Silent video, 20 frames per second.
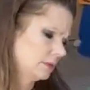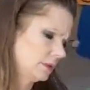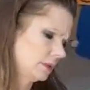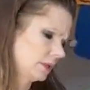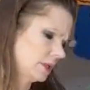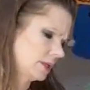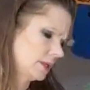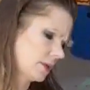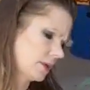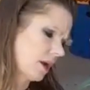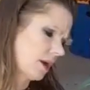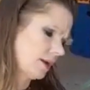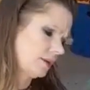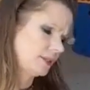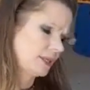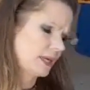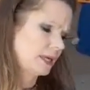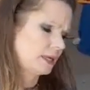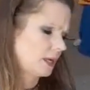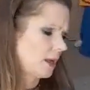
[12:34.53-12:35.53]
because I
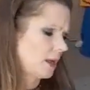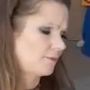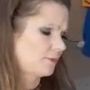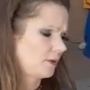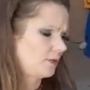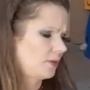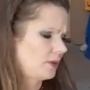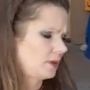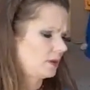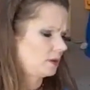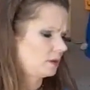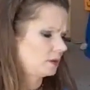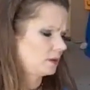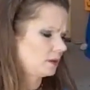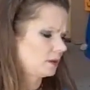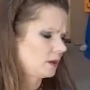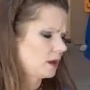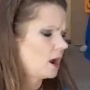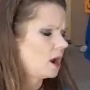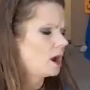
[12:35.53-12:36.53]
date everything,
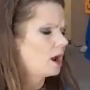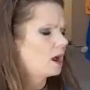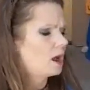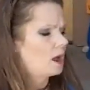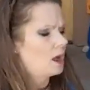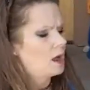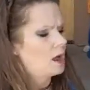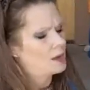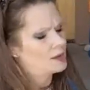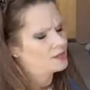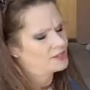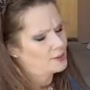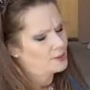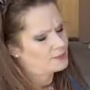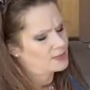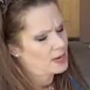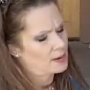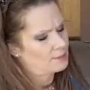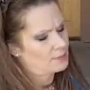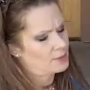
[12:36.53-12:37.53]

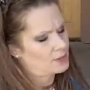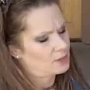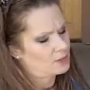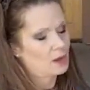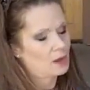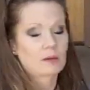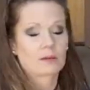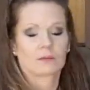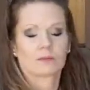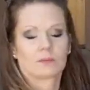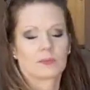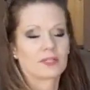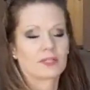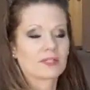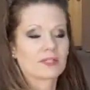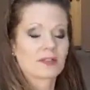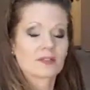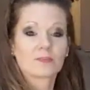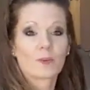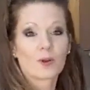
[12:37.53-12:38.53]
my
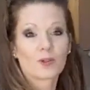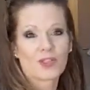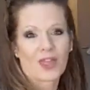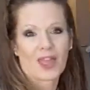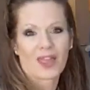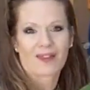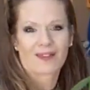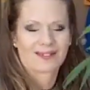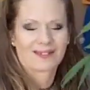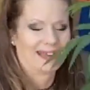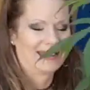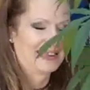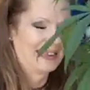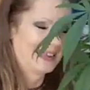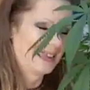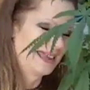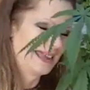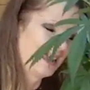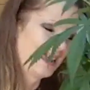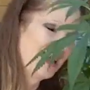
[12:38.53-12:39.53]
son's birthday,
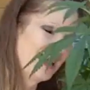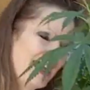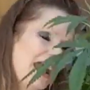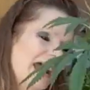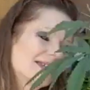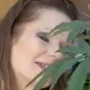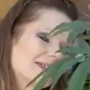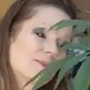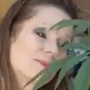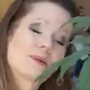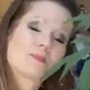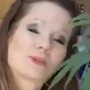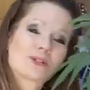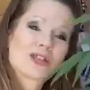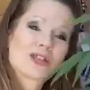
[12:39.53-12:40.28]
September